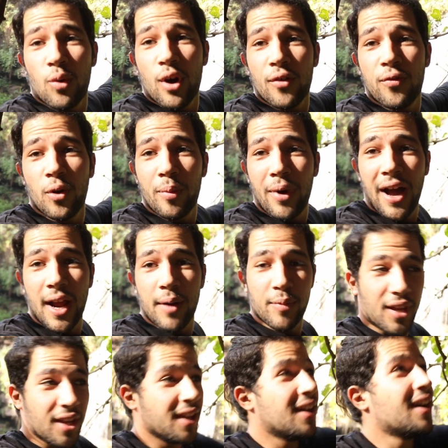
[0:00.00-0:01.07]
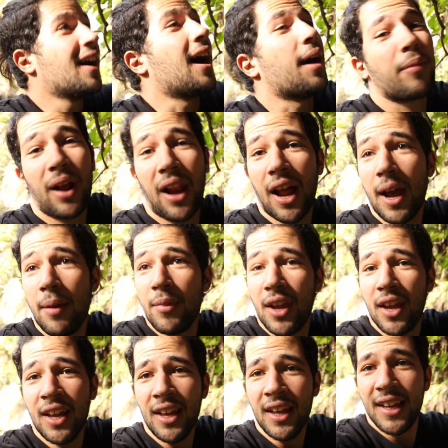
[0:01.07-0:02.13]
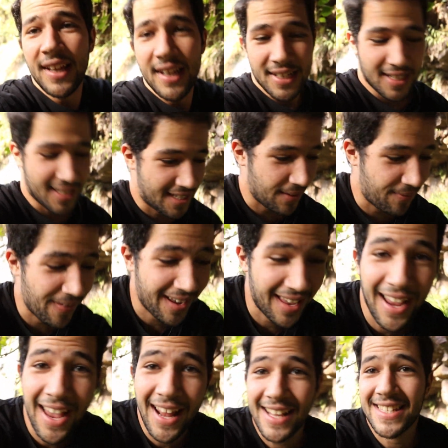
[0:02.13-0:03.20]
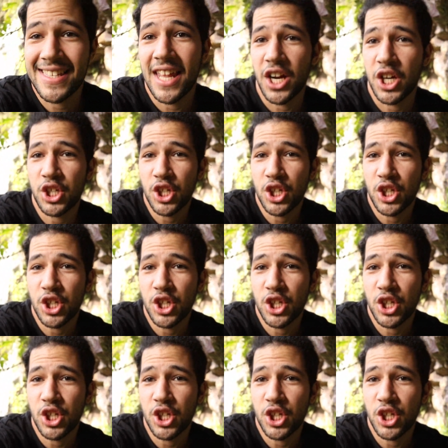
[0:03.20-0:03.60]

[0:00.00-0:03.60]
a waterfall behind me. I'm climbing to see if I can get aesthetic